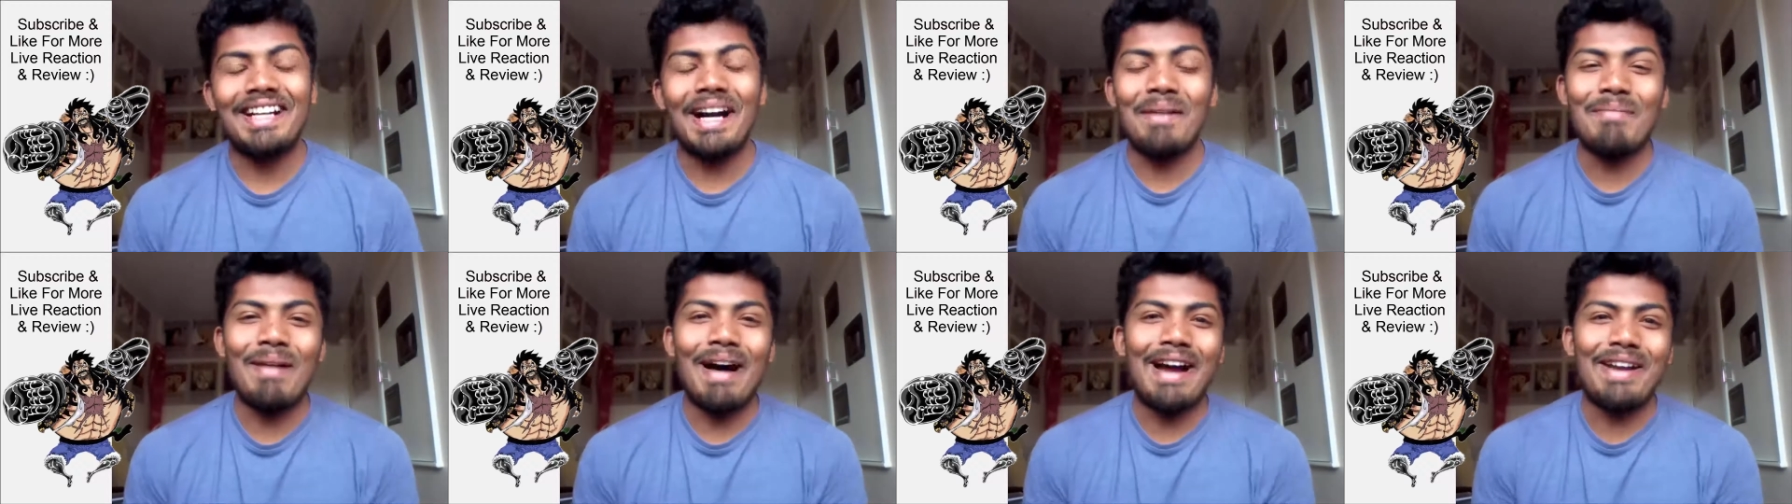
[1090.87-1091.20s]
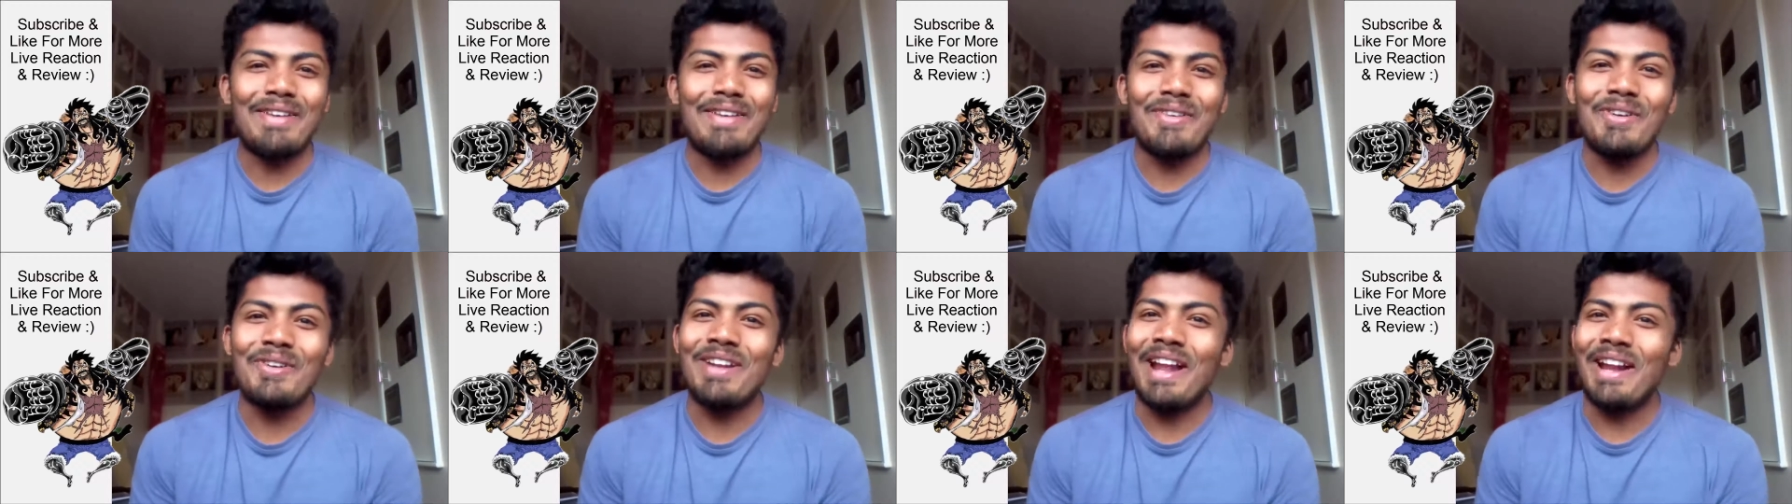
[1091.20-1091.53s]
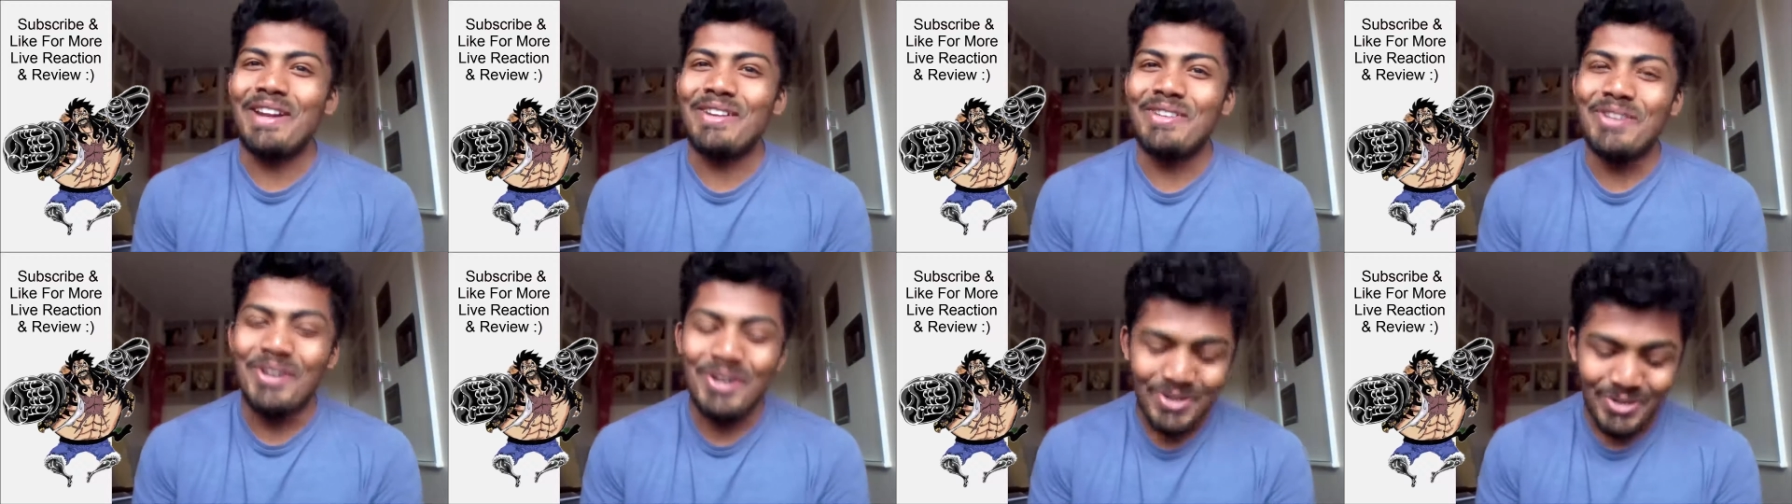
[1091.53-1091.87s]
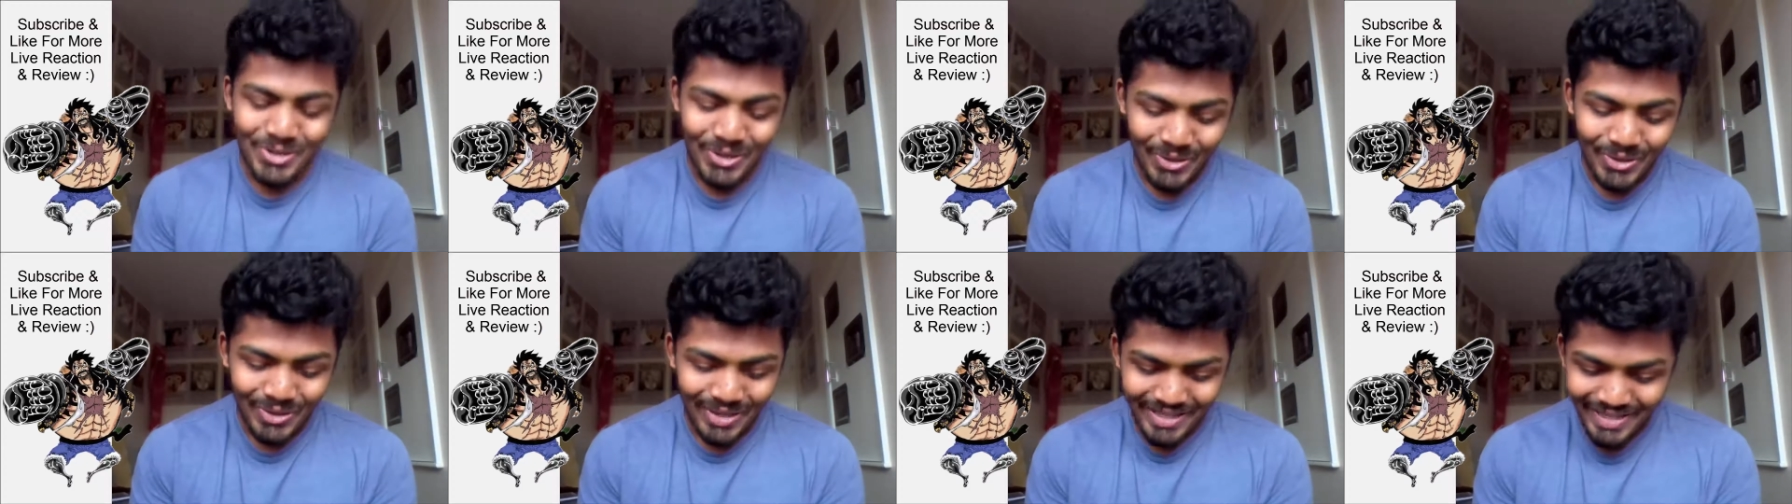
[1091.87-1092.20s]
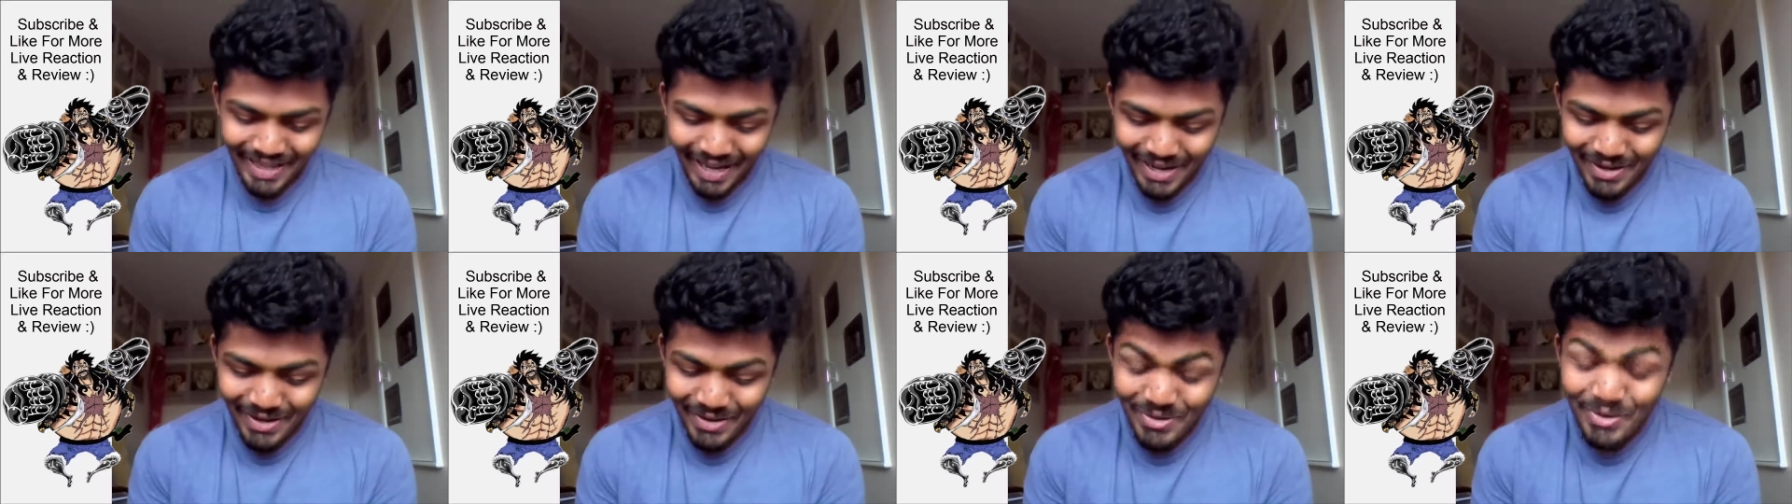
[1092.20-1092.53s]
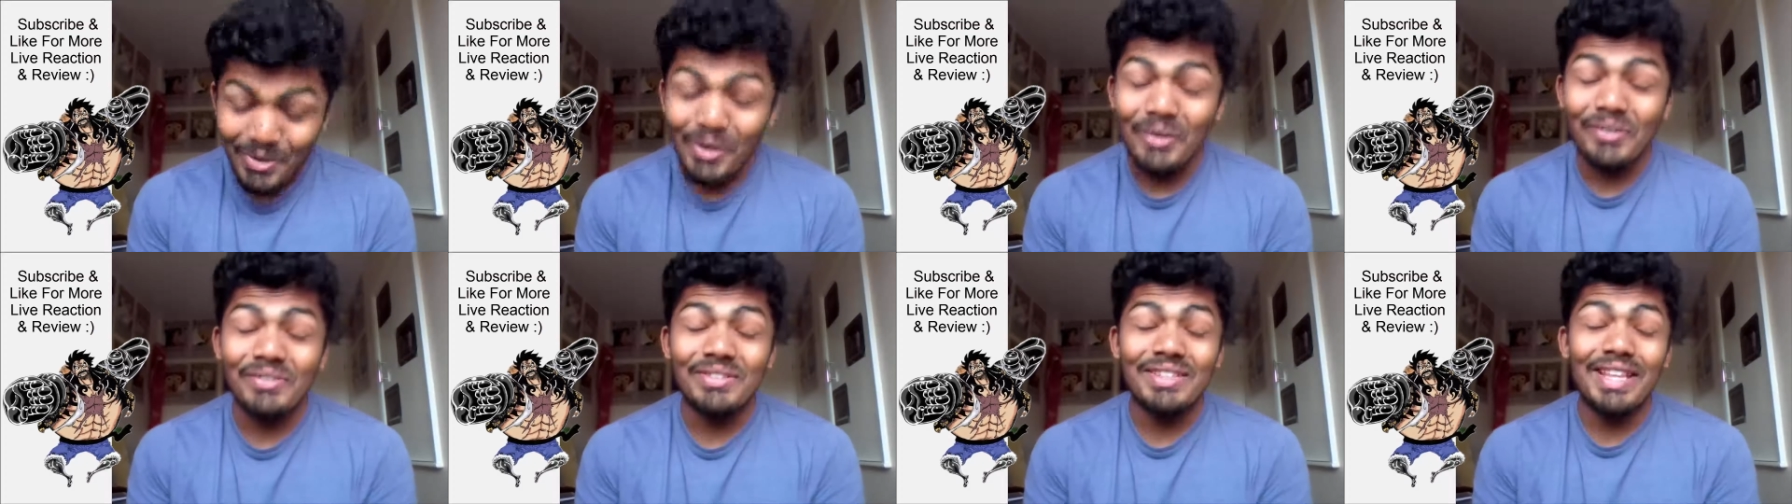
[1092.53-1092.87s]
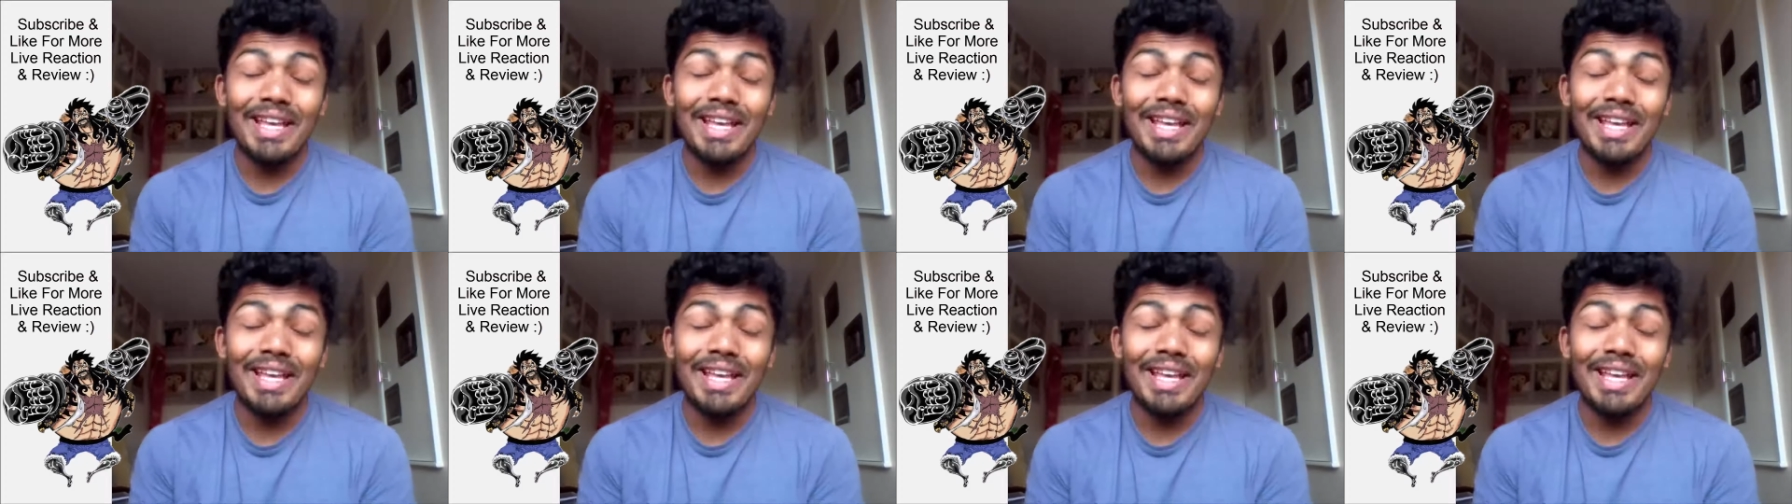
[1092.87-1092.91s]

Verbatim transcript: come on Oda don't do this I don't know if